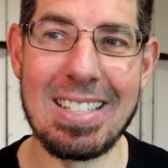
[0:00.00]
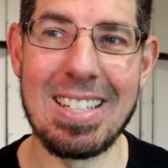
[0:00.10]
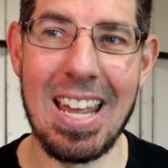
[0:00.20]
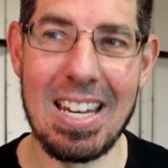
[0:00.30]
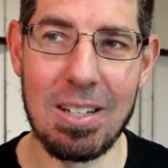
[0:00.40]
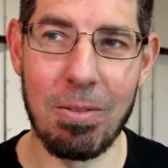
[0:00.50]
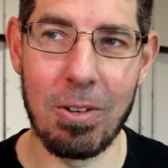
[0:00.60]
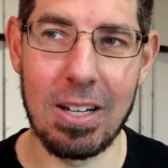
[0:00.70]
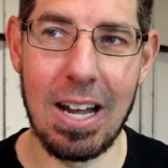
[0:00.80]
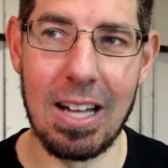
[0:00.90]
in 10
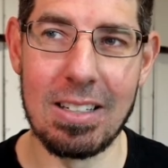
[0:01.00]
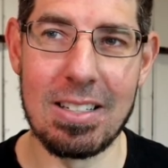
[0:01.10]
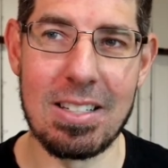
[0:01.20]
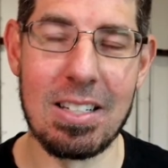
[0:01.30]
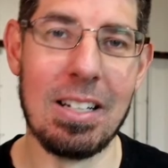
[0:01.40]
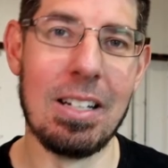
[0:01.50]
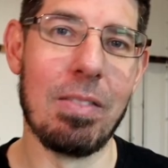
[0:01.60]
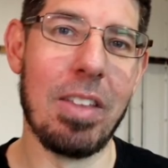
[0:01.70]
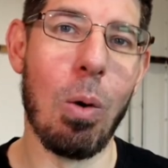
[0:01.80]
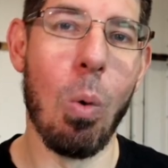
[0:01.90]
different colors.
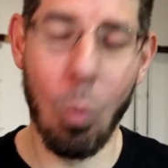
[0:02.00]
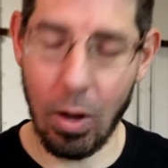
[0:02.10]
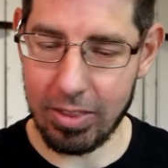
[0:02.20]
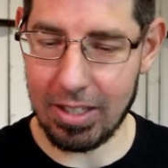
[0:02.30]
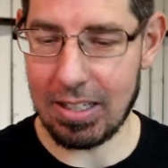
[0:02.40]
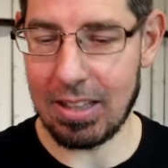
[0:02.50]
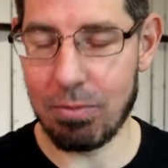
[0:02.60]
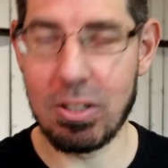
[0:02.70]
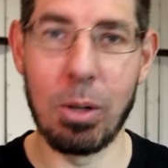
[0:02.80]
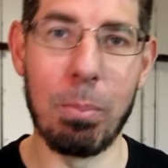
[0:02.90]
Now, one thing that
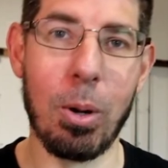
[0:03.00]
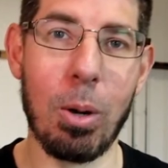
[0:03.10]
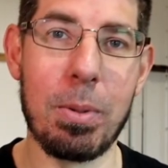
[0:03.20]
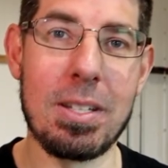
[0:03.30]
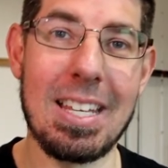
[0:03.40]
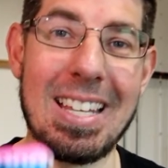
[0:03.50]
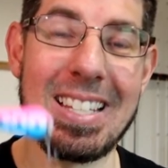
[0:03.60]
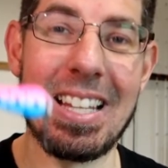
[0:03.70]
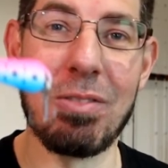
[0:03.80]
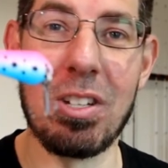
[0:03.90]
they've done on purpose
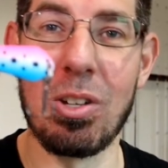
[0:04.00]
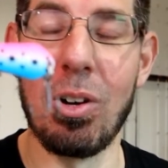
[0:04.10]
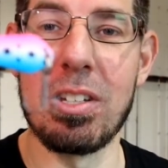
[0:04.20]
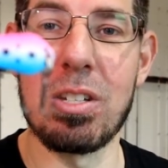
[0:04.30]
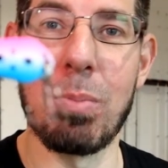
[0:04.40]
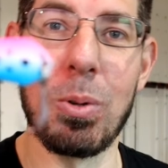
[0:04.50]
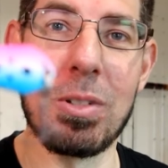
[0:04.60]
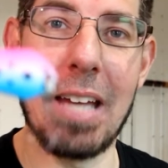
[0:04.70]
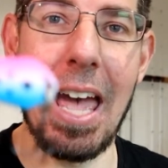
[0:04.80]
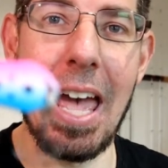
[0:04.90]
is they've designed the spoon to